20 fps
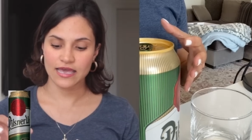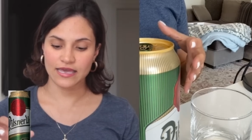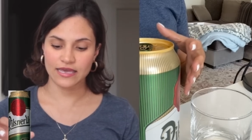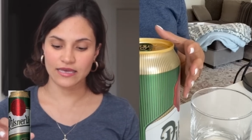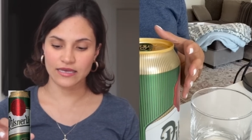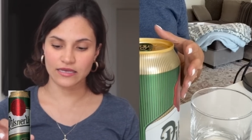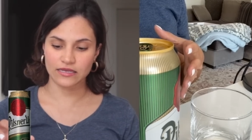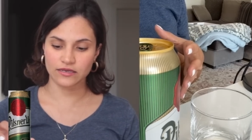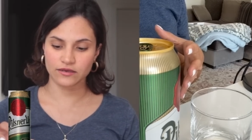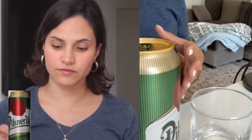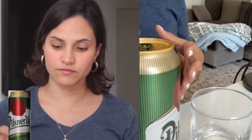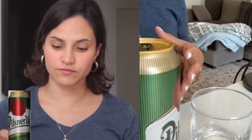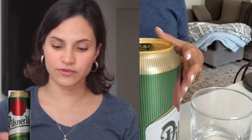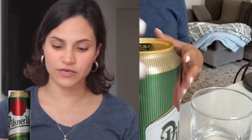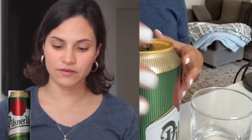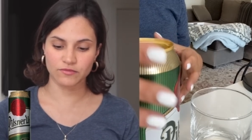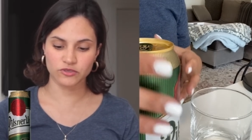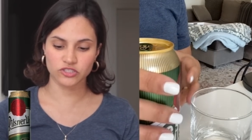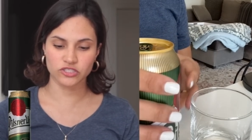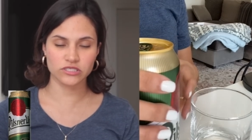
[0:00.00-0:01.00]
and
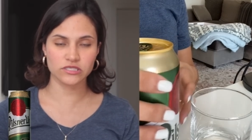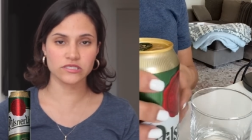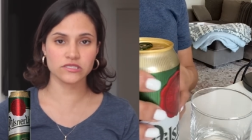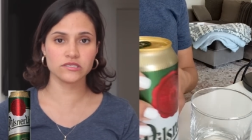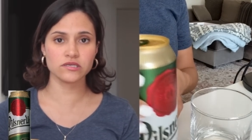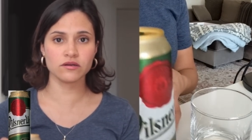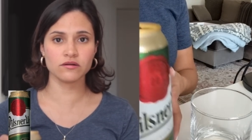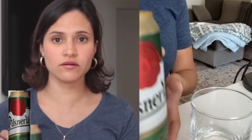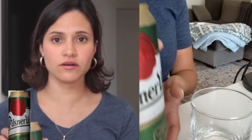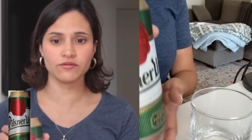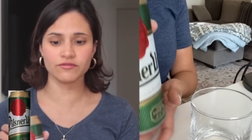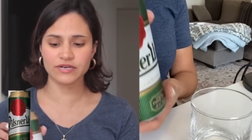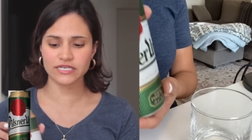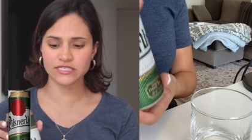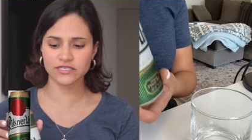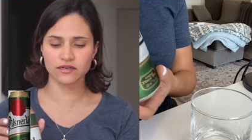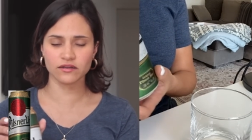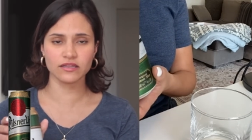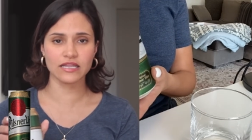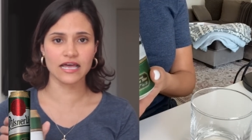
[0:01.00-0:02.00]
pretty much this is the
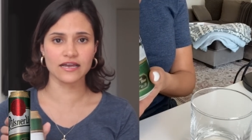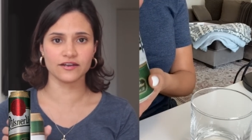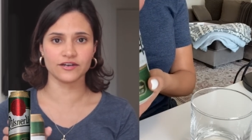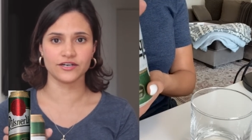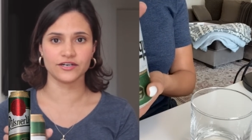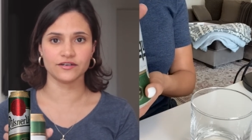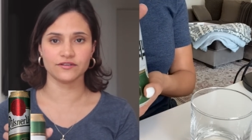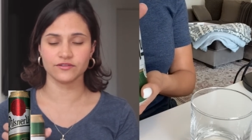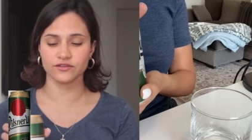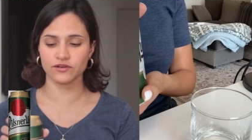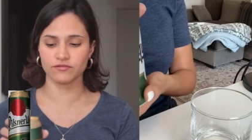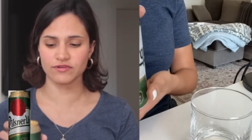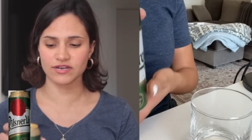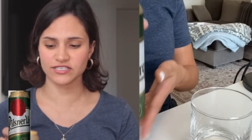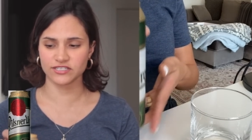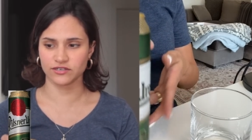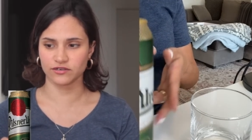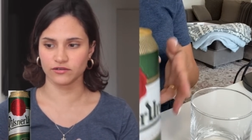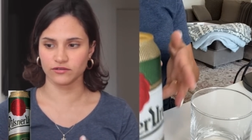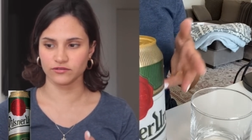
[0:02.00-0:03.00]
original lager, the
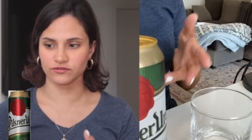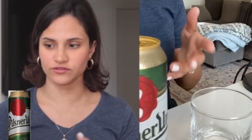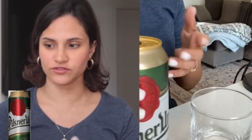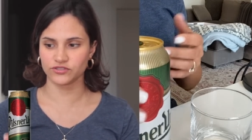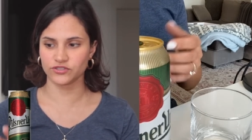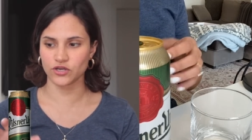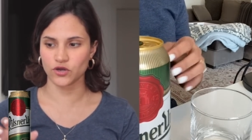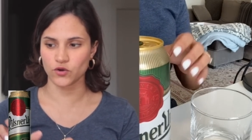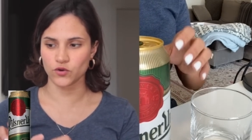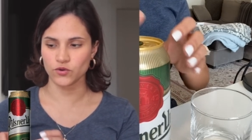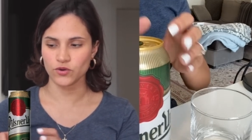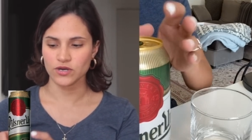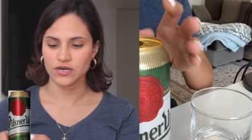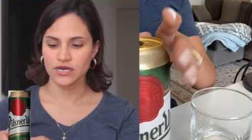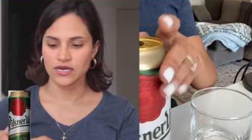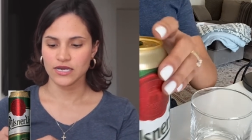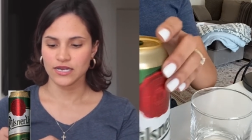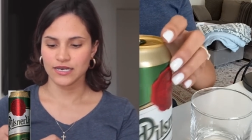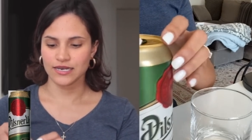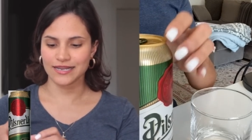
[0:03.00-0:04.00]
original. So
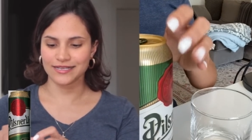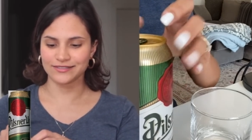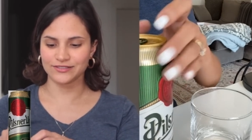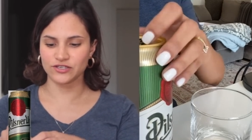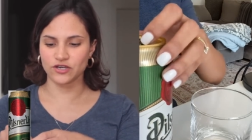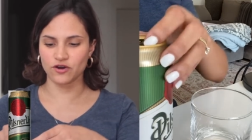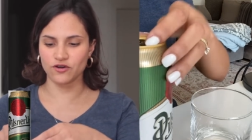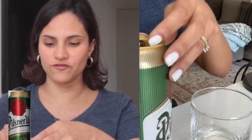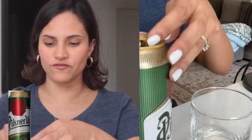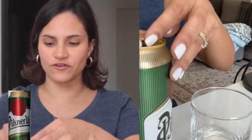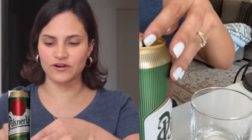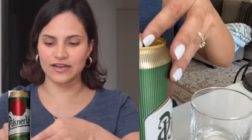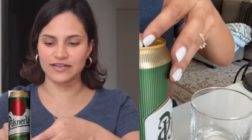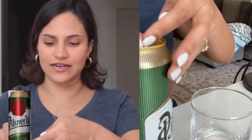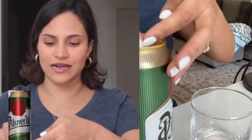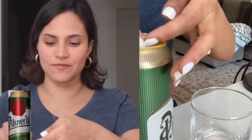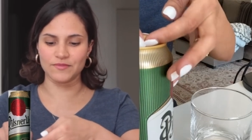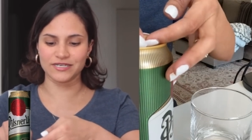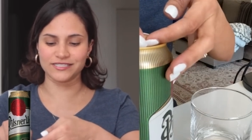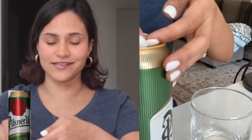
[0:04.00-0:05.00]
let's go for
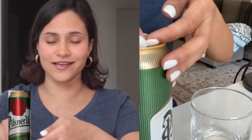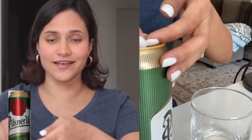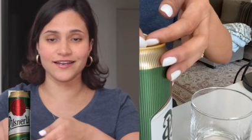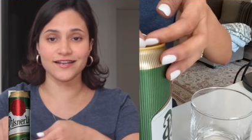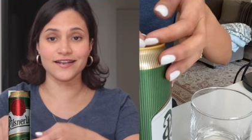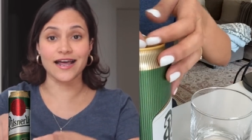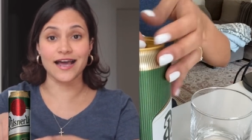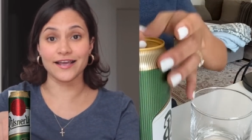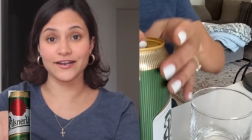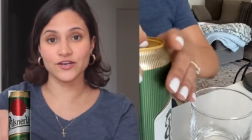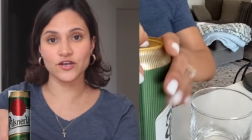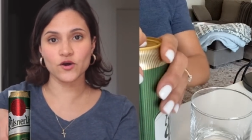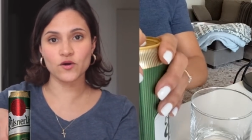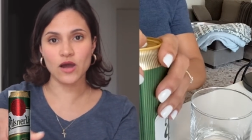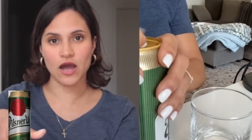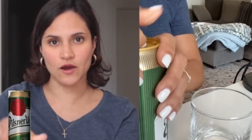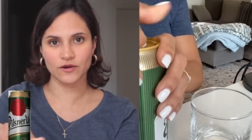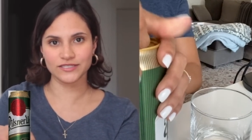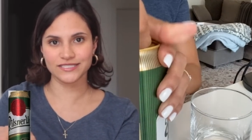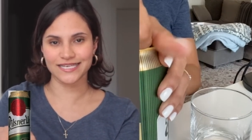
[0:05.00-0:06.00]
it. I'm excited. I know
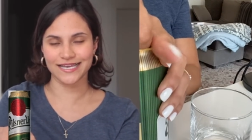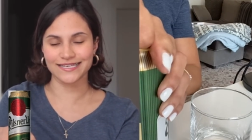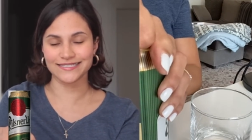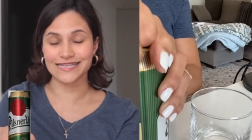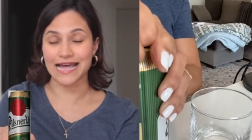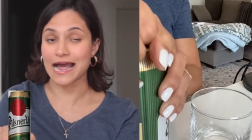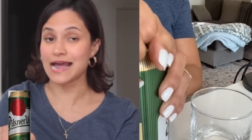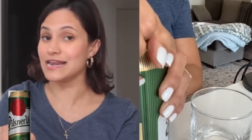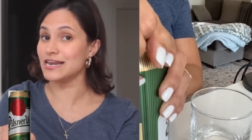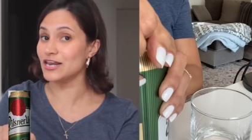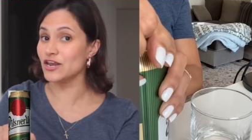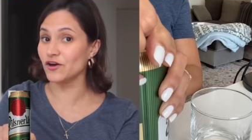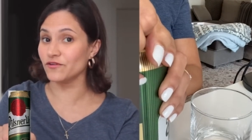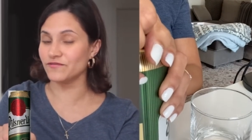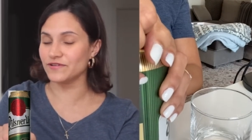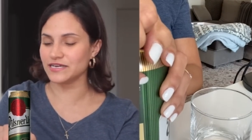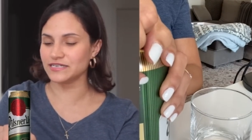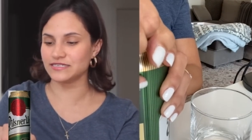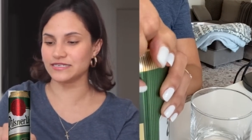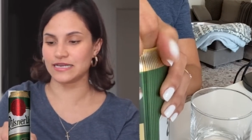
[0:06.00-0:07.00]
how it tastes. I
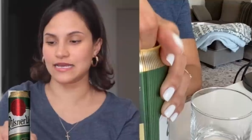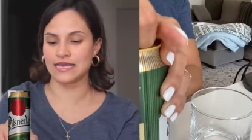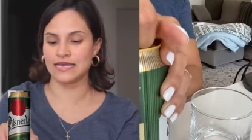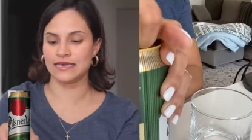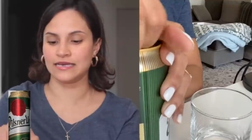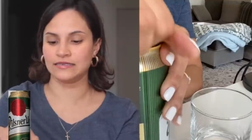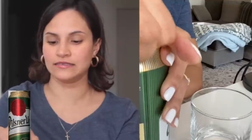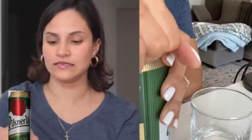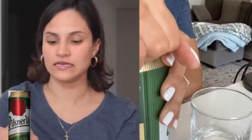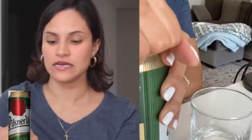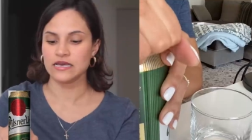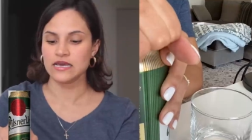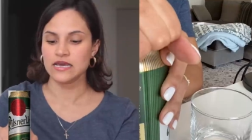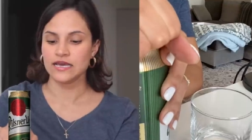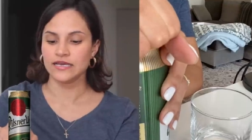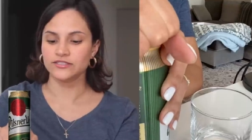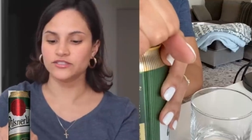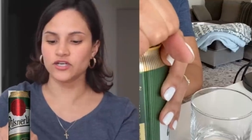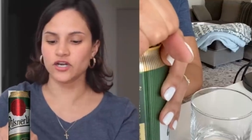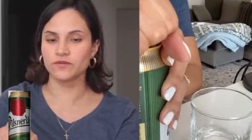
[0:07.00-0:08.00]
love it, and
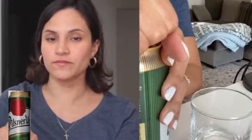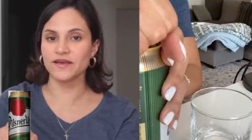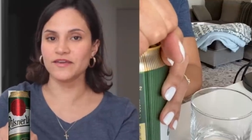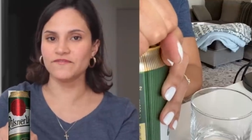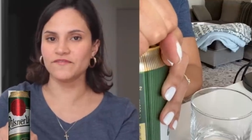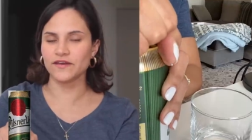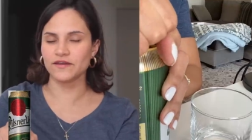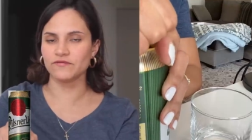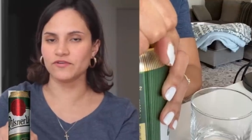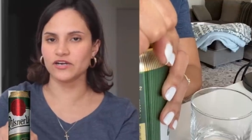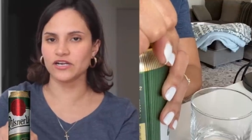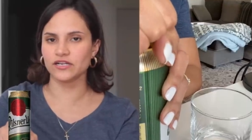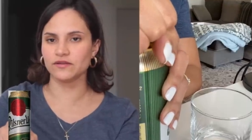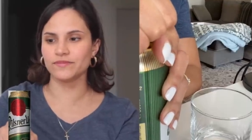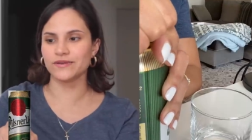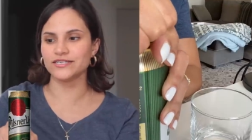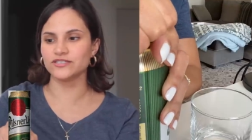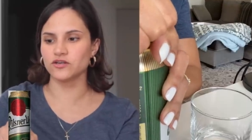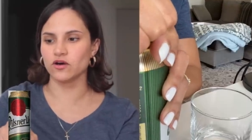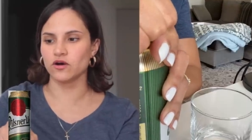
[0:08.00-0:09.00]
it's not my favorite,
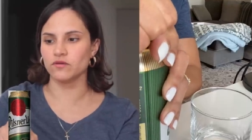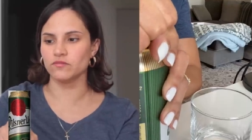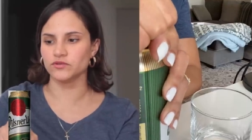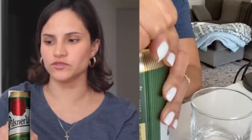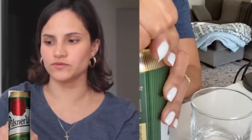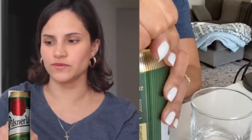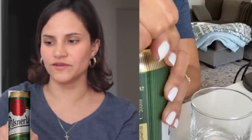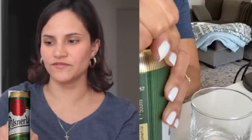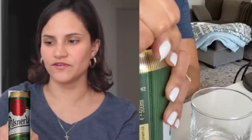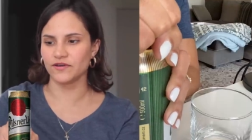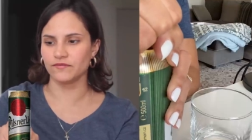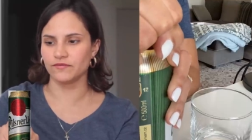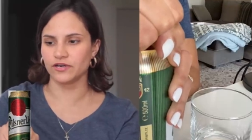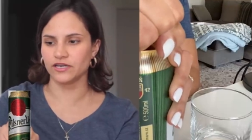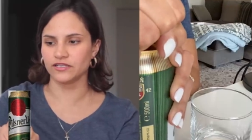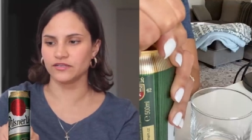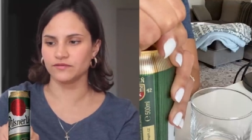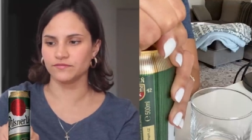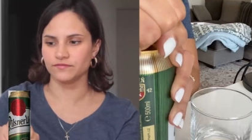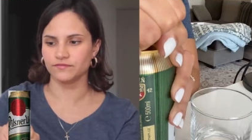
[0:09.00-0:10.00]
but it's almost my favorite.